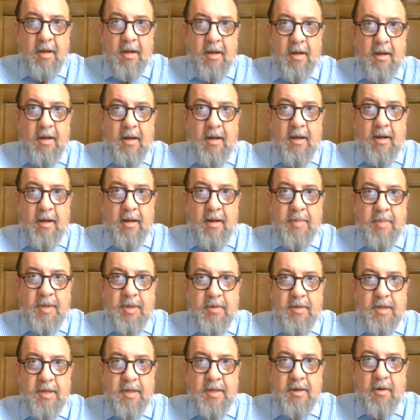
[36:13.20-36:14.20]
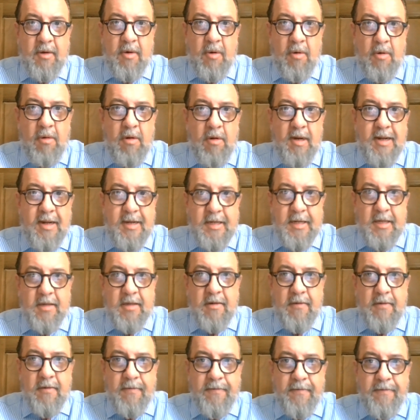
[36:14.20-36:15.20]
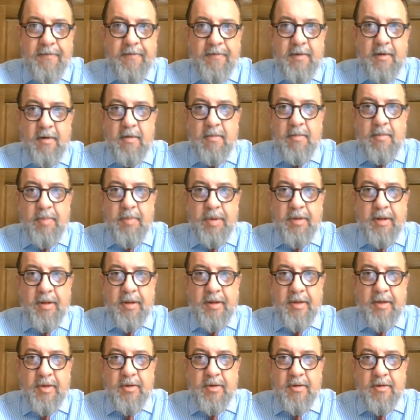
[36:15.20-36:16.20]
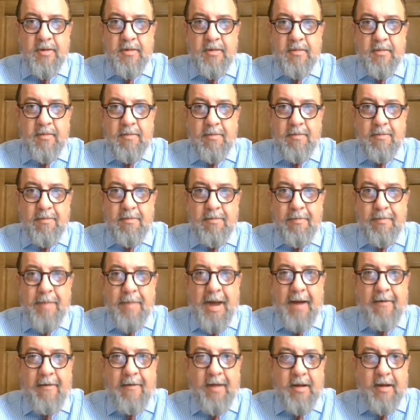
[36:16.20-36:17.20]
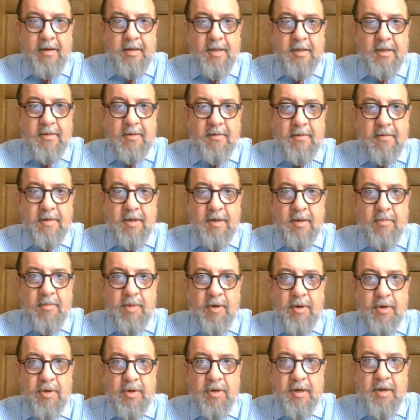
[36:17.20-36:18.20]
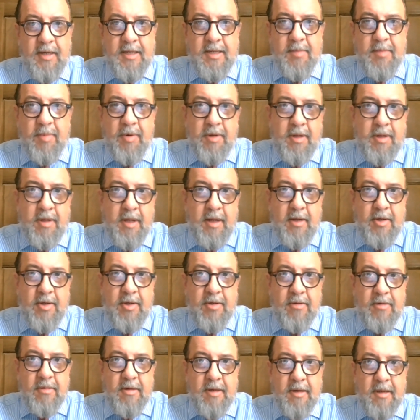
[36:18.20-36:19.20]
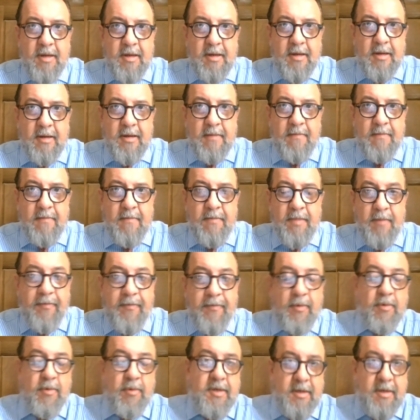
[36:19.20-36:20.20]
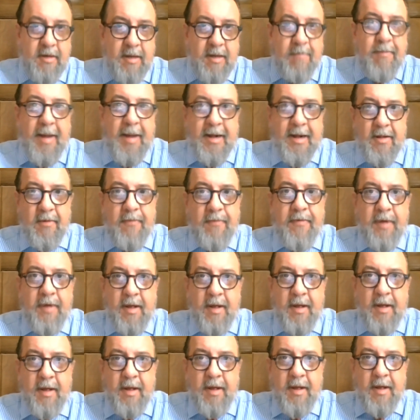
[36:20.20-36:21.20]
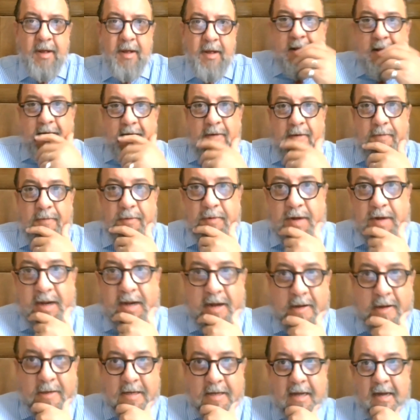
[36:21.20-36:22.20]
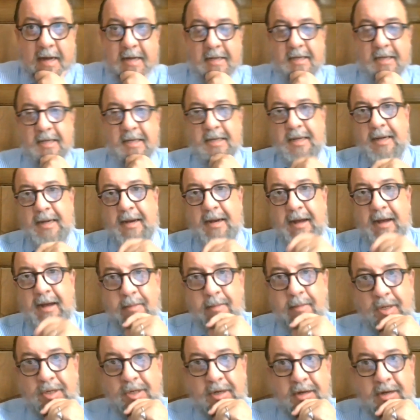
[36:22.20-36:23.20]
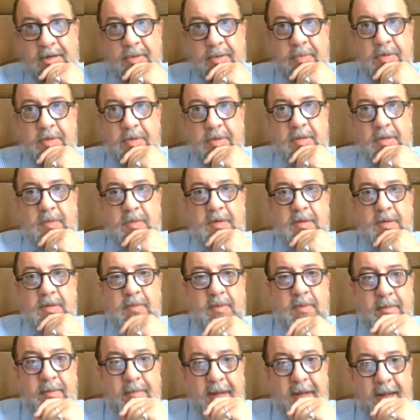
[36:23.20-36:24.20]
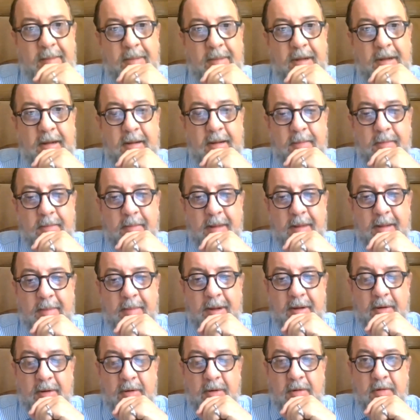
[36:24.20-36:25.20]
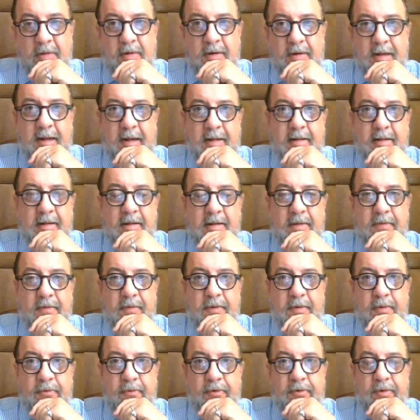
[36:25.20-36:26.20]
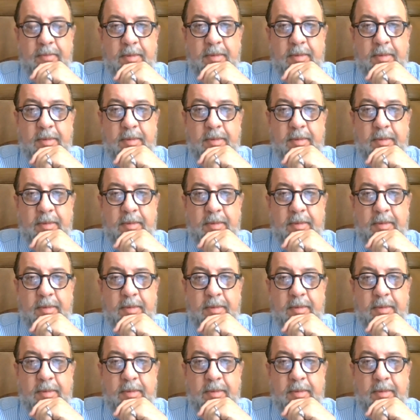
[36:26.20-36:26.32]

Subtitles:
So there's a whole list of potential barriers to a commercial exploitation. Of course, the impact of greenhouse gases and climate change will maybe alter that in the future.